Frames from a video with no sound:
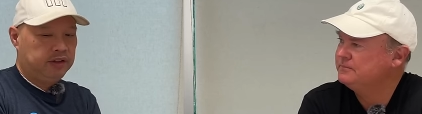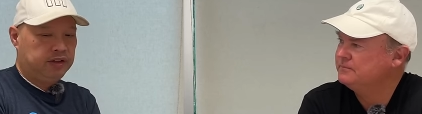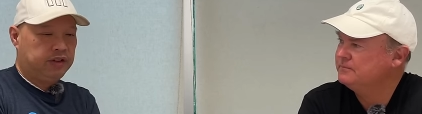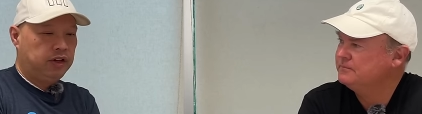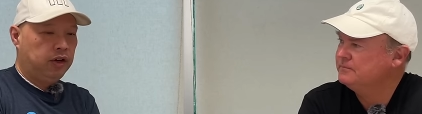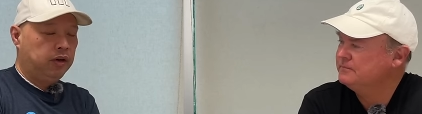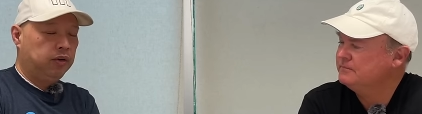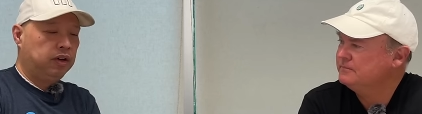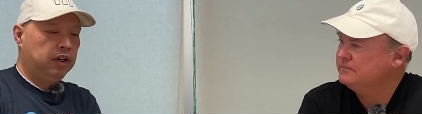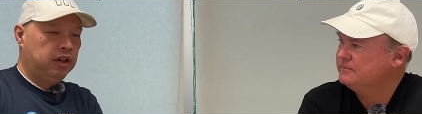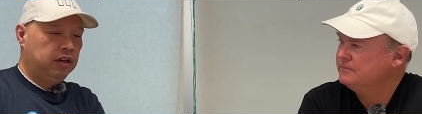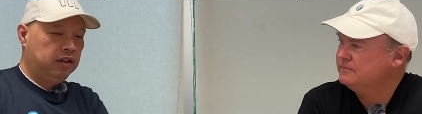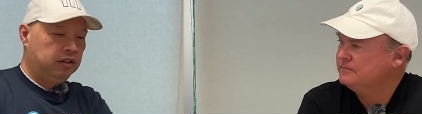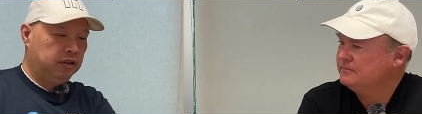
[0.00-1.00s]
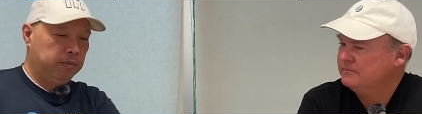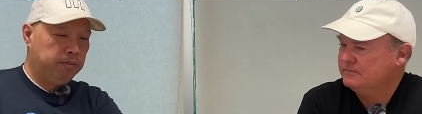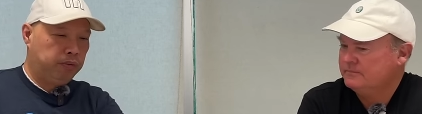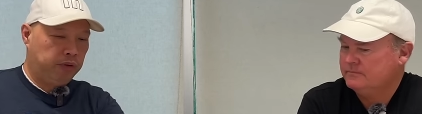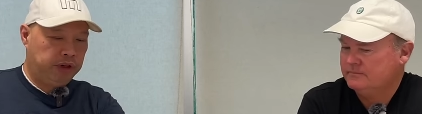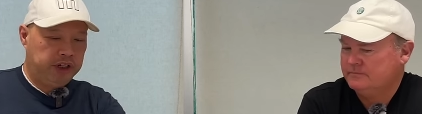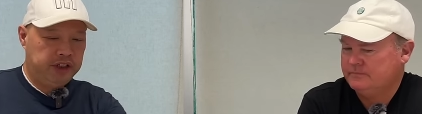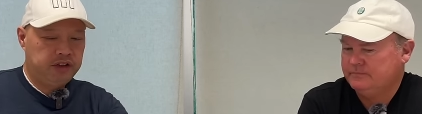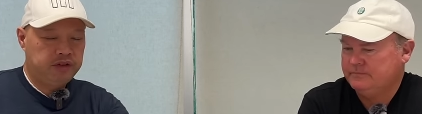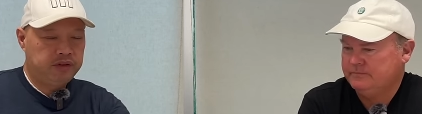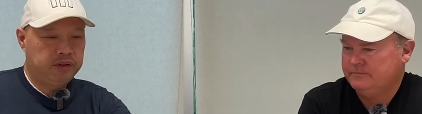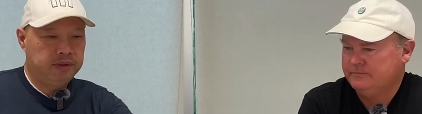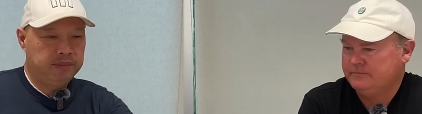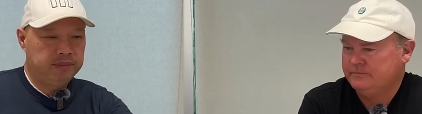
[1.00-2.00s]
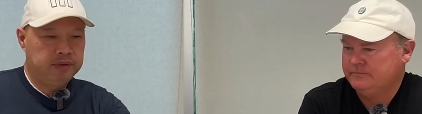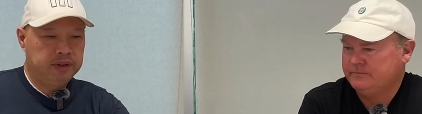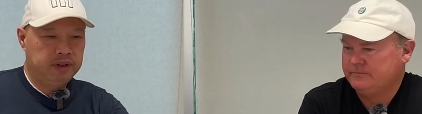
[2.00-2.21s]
Speaker 1: so the bridge from